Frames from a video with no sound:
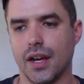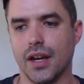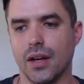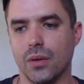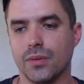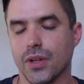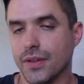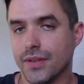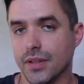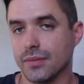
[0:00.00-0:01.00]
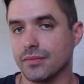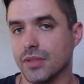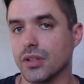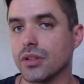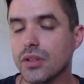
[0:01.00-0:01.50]
we've got some
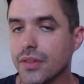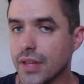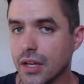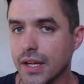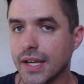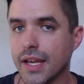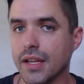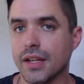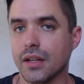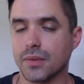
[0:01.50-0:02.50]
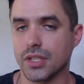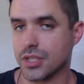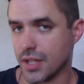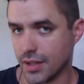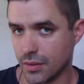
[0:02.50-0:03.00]
good theory, and I'm going to
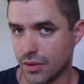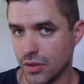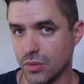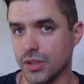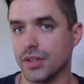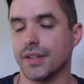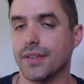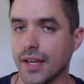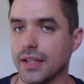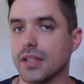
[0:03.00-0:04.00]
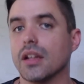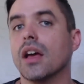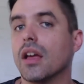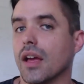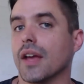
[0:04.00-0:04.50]
share that with you, and you can take it
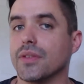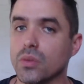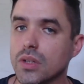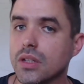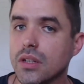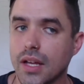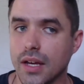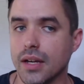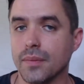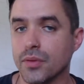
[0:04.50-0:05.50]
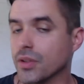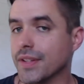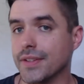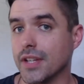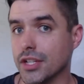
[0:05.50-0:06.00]
as you will. If you're at
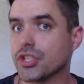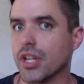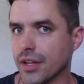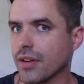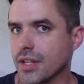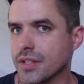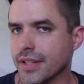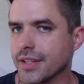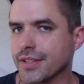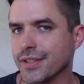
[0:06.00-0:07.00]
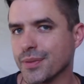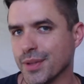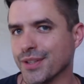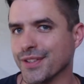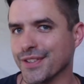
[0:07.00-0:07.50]
this stage, congratulations,
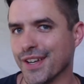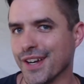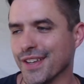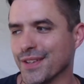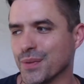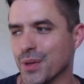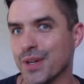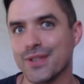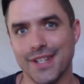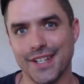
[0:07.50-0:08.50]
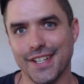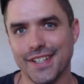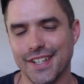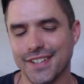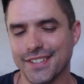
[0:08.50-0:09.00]
because that's where we're trying to get
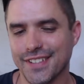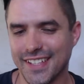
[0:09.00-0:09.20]
next.